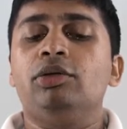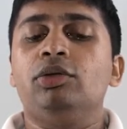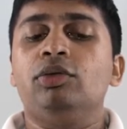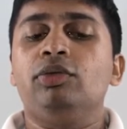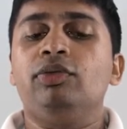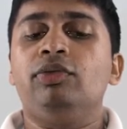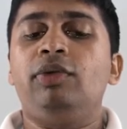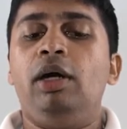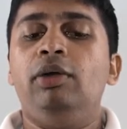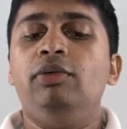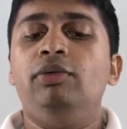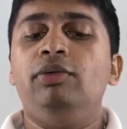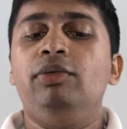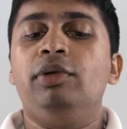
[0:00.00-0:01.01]
So
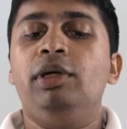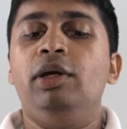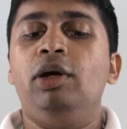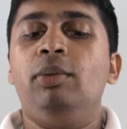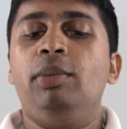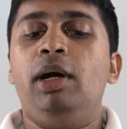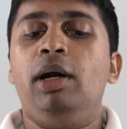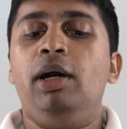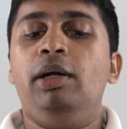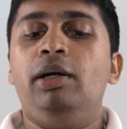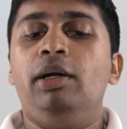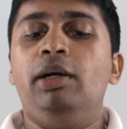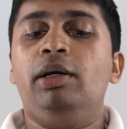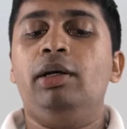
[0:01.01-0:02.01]
5 divided by
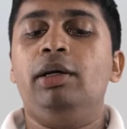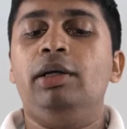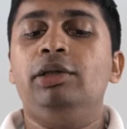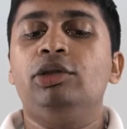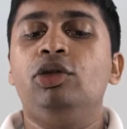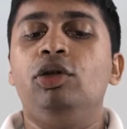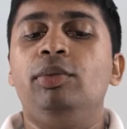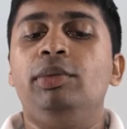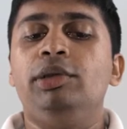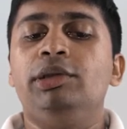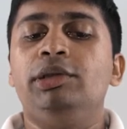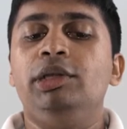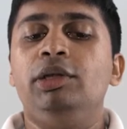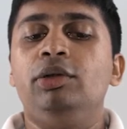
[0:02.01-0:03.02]
100 is going to be
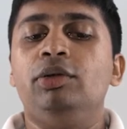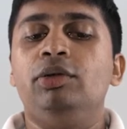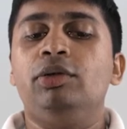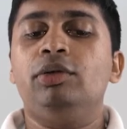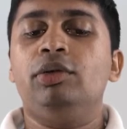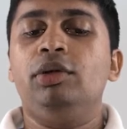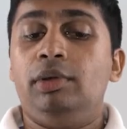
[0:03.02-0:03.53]
0.